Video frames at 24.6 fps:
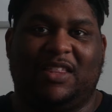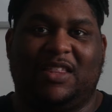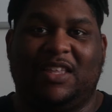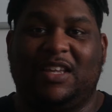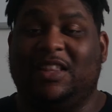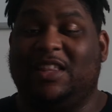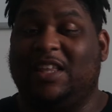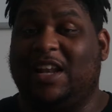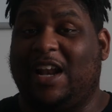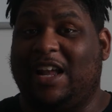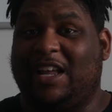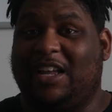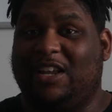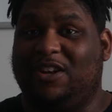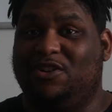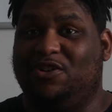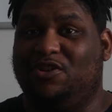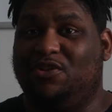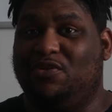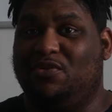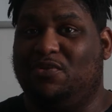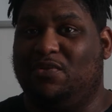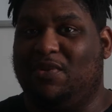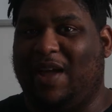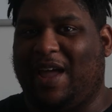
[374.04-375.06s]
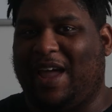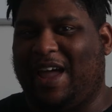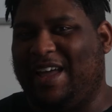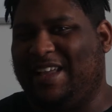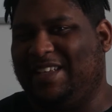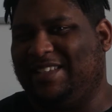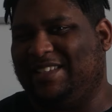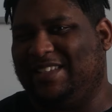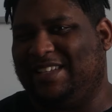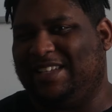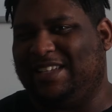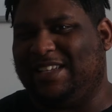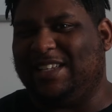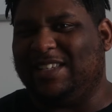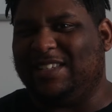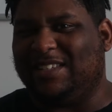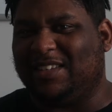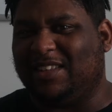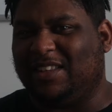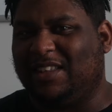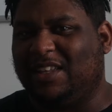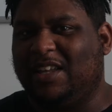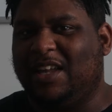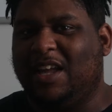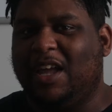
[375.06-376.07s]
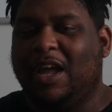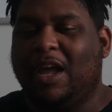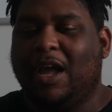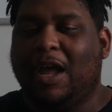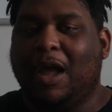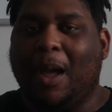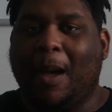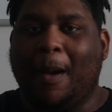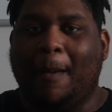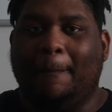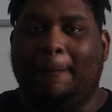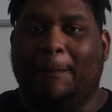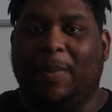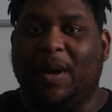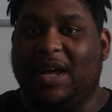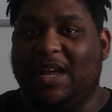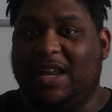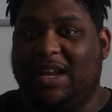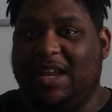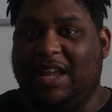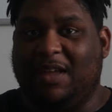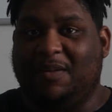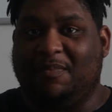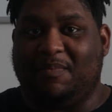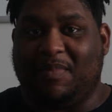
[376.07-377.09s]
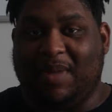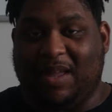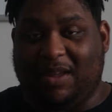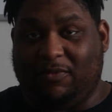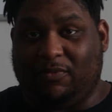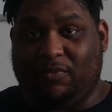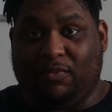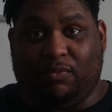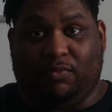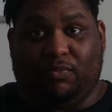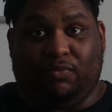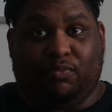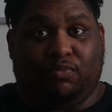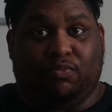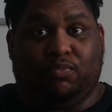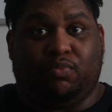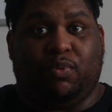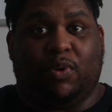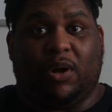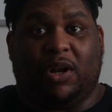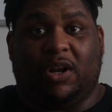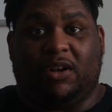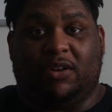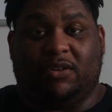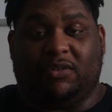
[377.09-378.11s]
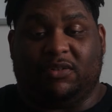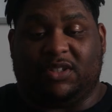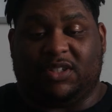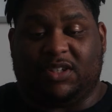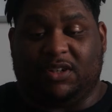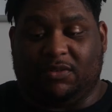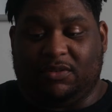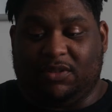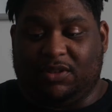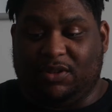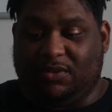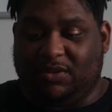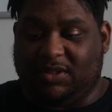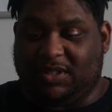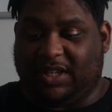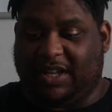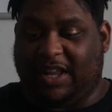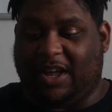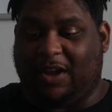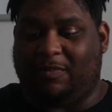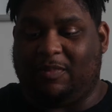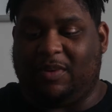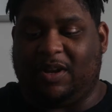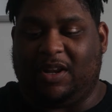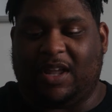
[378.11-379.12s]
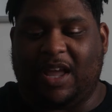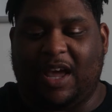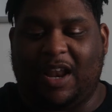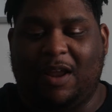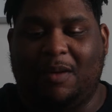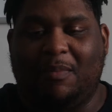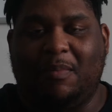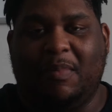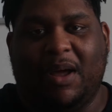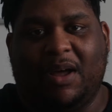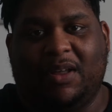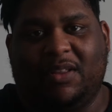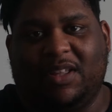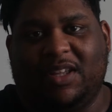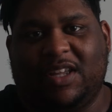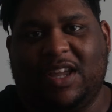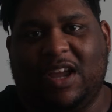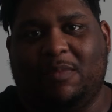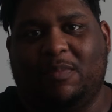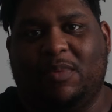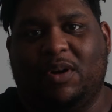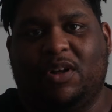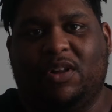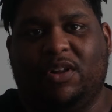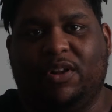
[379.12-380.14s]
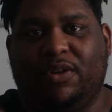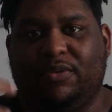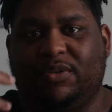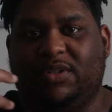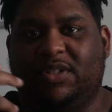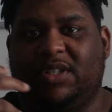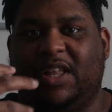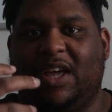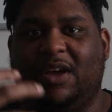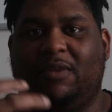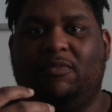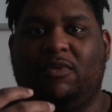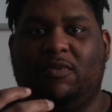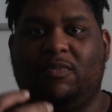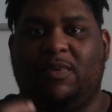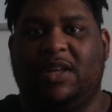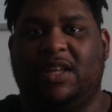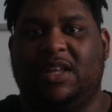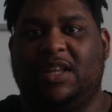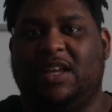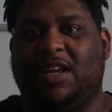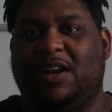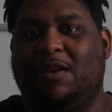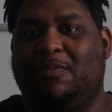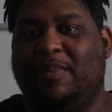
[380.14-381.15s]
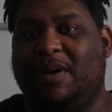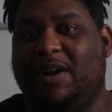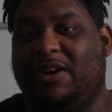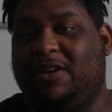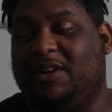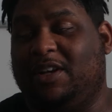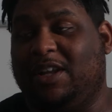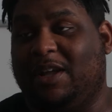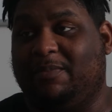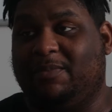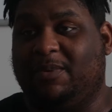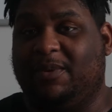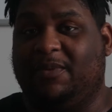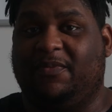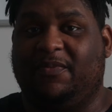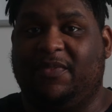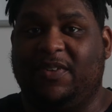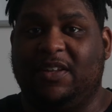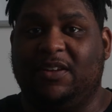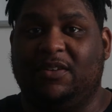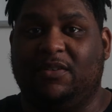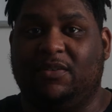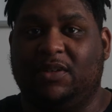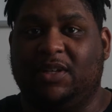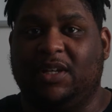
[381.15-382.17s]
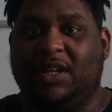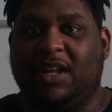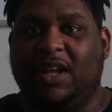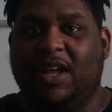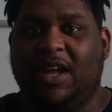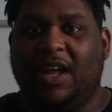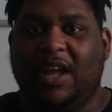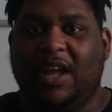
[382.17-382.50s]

a thing that I can do as easily, but what it'll still do is allow me to kind of mount the camera closer that way we can get a better depth of field,